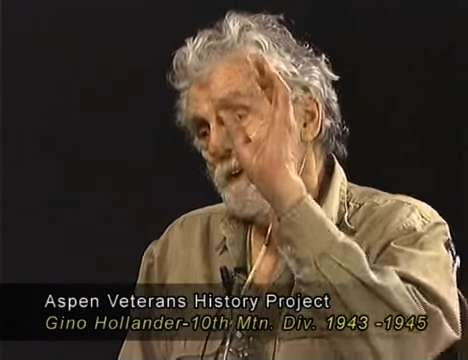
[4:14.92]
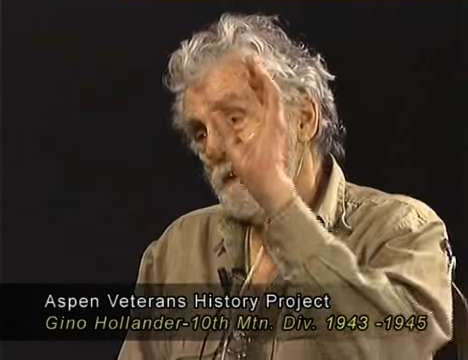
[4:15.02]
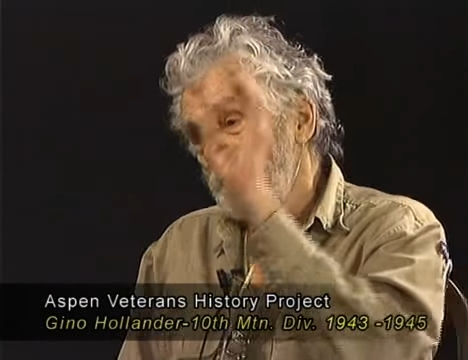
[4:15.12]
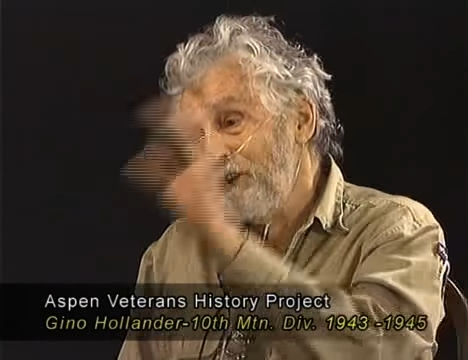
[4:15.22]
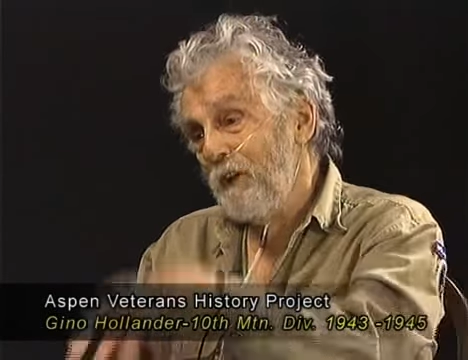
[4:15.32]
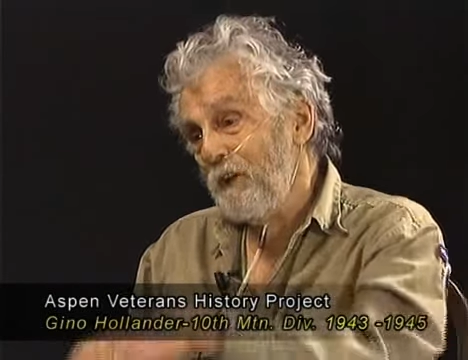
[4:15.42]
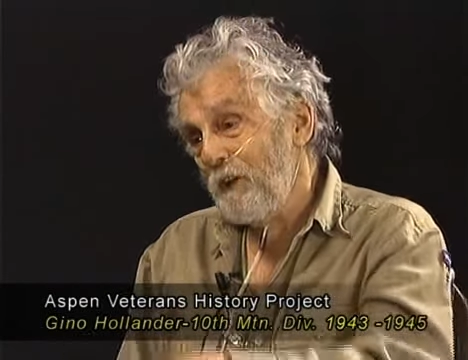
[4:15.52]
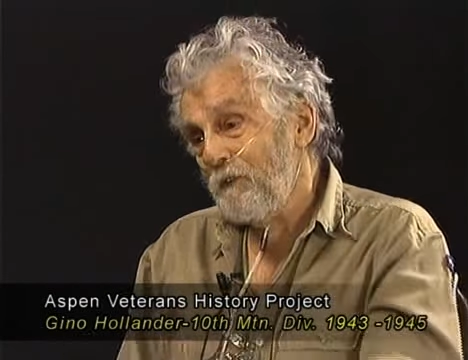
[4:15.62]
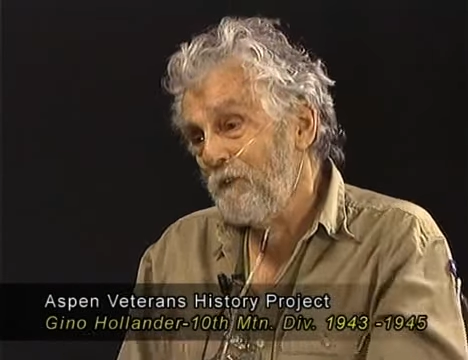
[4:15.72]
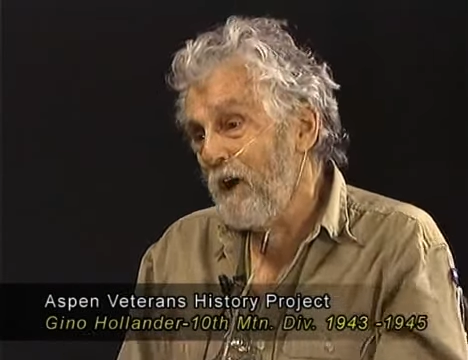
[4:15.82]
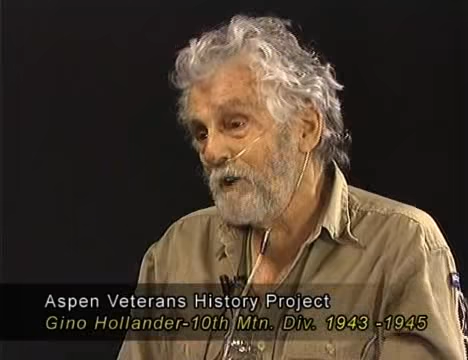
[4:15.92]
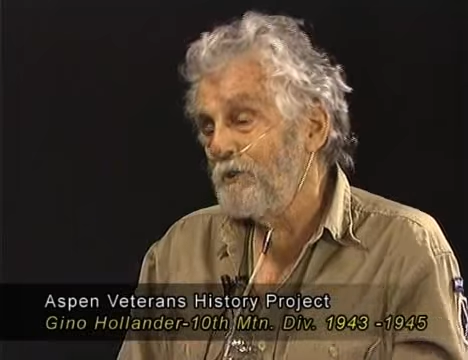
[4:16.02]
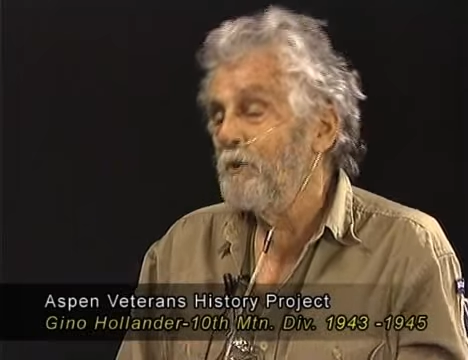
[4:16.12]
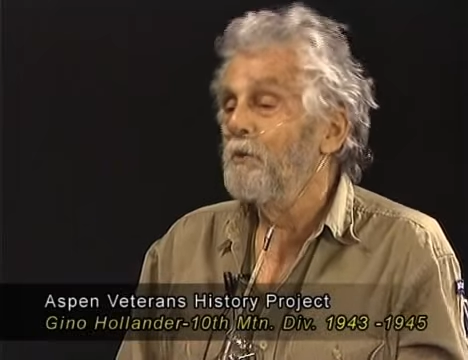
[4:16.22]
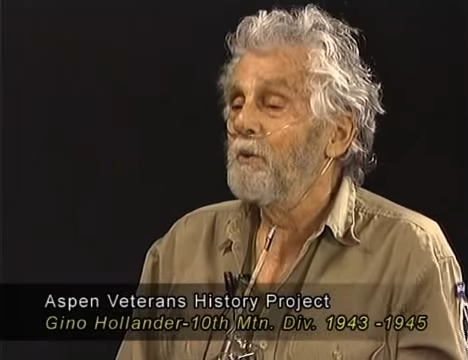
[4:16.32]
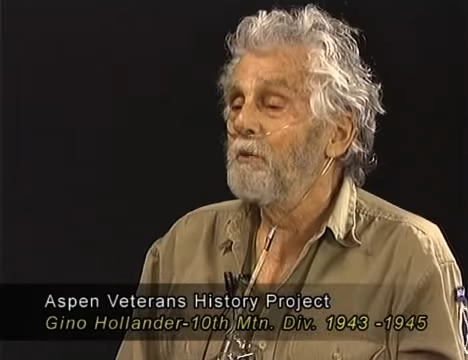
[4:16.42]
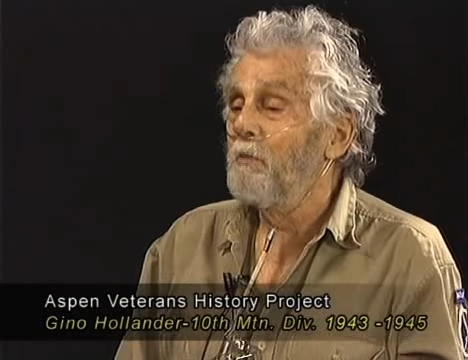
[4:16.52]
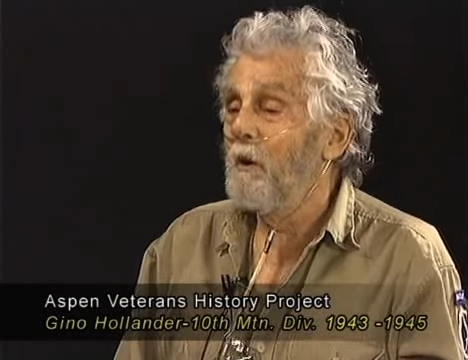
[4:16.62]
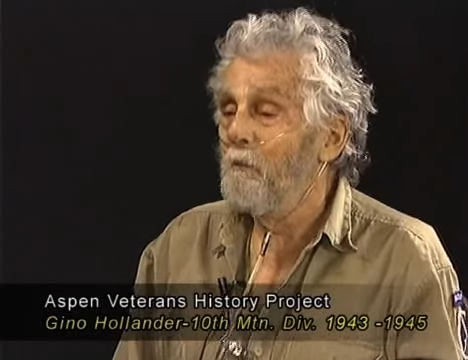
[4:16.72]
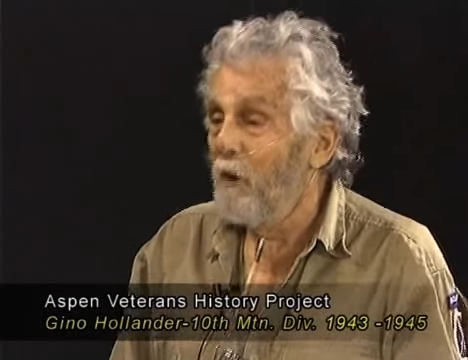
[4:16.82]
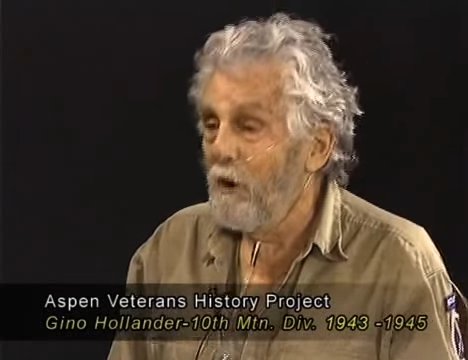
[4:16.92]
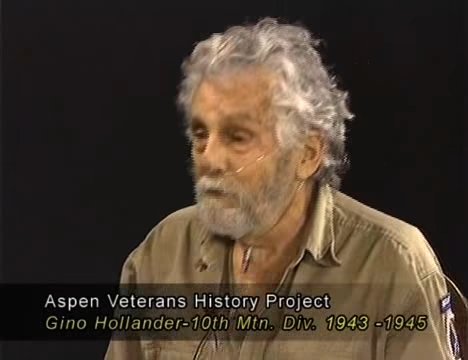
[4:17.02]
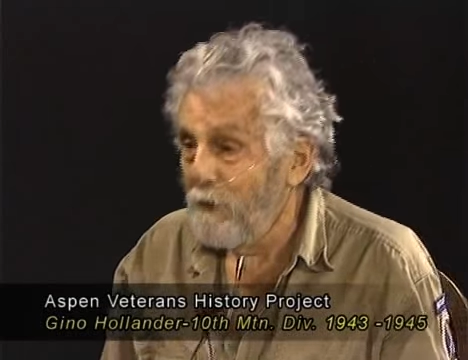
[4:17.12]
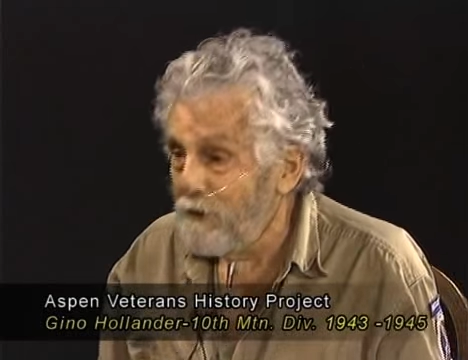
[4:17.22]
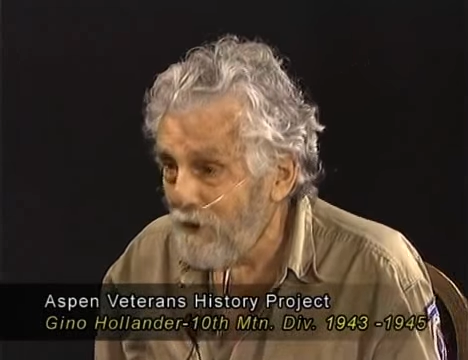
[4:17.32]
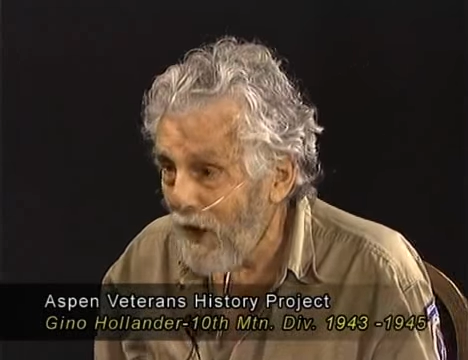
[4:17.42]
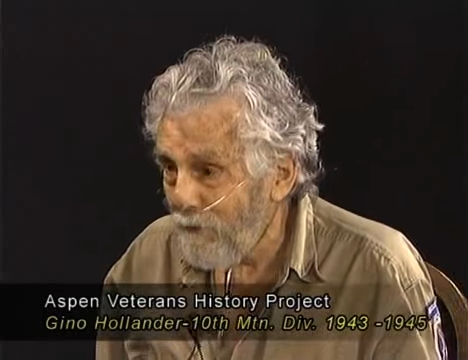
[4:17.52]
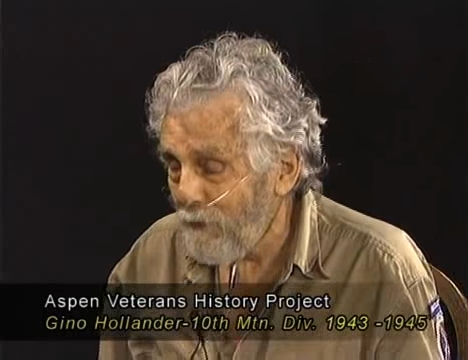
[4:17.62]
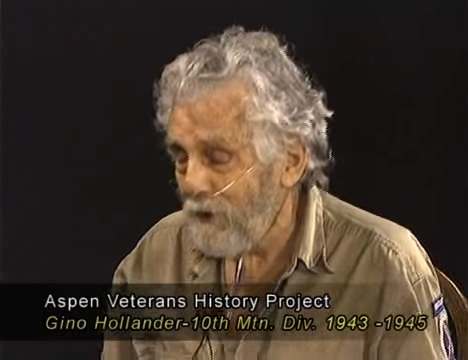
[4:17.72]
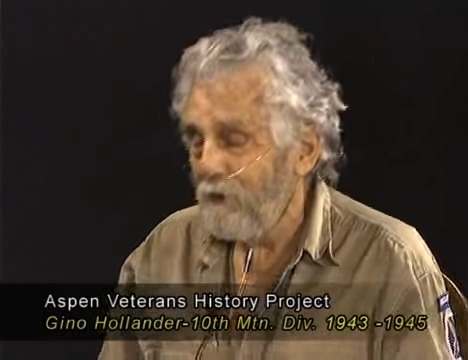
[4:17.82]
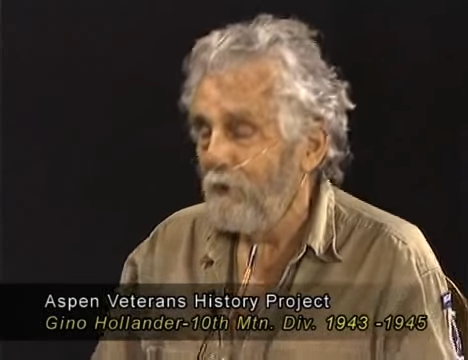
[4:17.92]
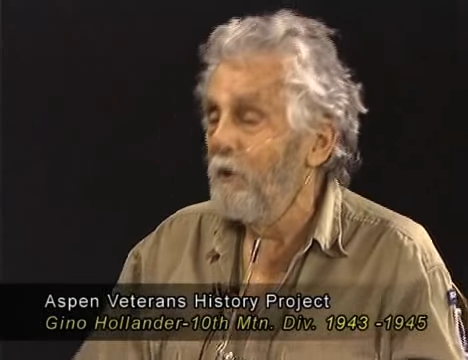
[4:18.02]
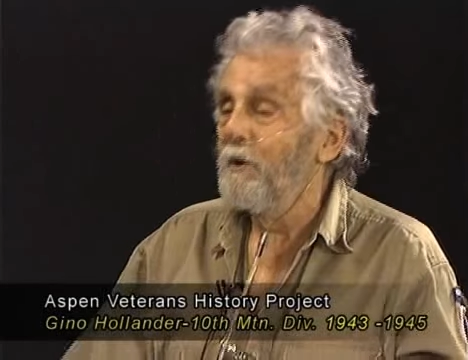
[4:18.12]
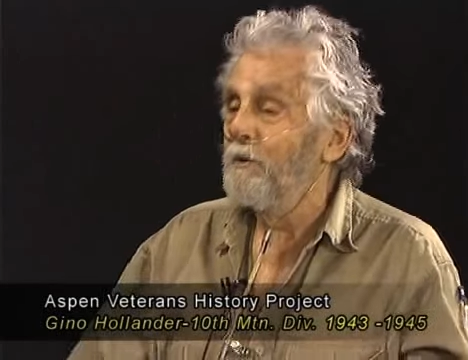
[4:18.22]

staying in a foxhole with bombardments happening and all